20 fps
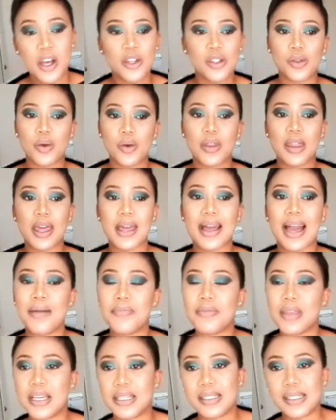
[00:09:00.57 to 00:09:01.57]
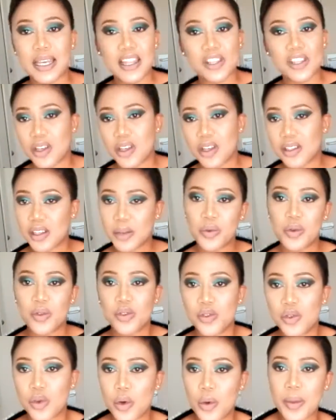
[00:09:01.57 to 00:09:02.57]
So they come, they say this, you're
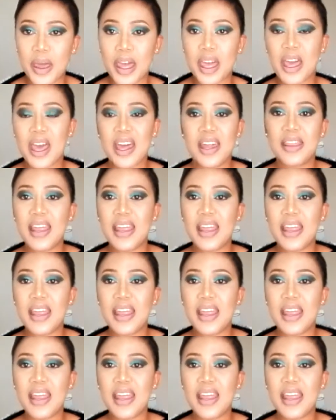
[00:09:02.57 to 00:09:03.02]
supposed to obey.